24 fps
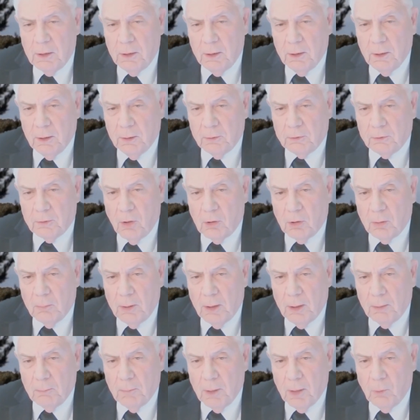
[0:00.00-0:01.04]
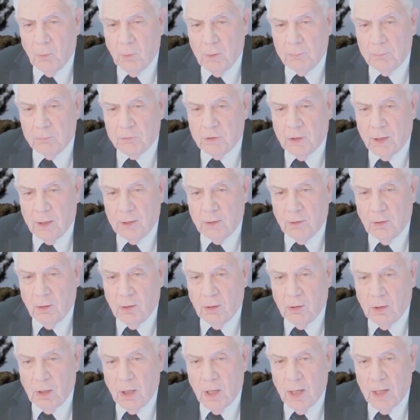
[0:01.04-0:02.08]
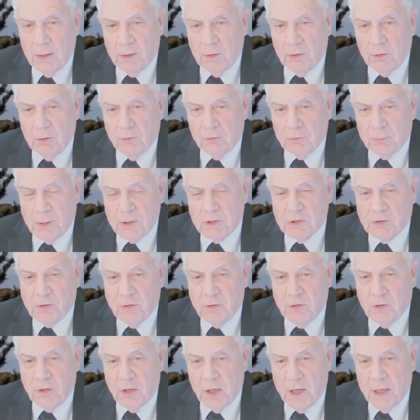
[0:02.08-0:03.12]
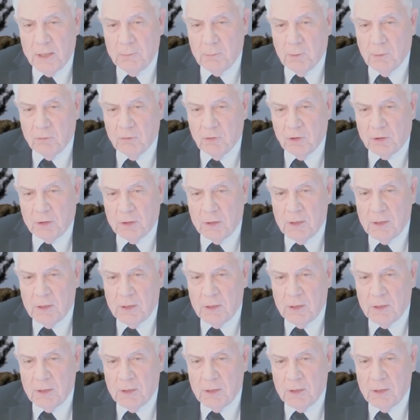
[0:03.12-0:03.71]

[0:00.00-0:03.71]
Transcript: uh, talk about my website a lot, especially the name of it,